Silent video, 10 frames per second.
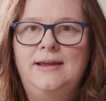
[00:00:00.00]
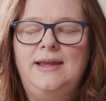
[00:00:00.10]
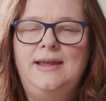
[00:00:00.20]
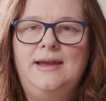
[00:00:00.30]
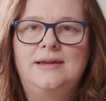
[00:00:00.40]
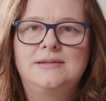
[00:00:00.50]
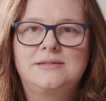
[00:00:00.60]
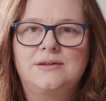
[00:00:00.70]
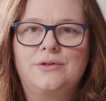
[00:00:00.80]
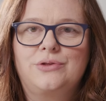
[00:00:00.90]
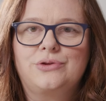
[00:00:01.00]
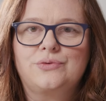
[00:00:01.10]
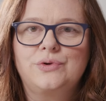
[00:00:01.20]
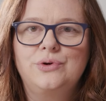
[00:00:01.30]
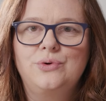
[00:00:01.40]
And
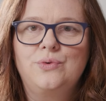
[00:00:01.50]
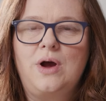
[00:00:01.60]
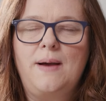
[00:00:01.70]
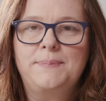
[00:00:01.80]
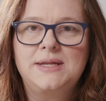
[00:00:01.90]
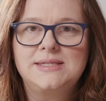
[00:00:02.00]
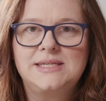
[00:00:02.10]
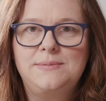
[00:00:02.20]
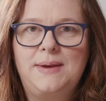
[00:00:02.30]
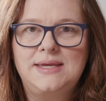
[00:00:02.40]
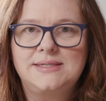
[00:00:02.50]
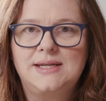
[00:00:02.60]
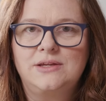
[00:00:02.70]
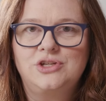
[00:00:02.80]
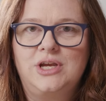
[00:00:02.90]
through competency based
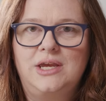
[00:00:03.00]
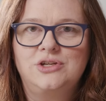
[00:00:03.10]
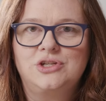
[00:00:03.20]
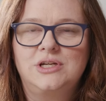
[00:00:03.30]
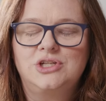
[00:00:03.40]
education,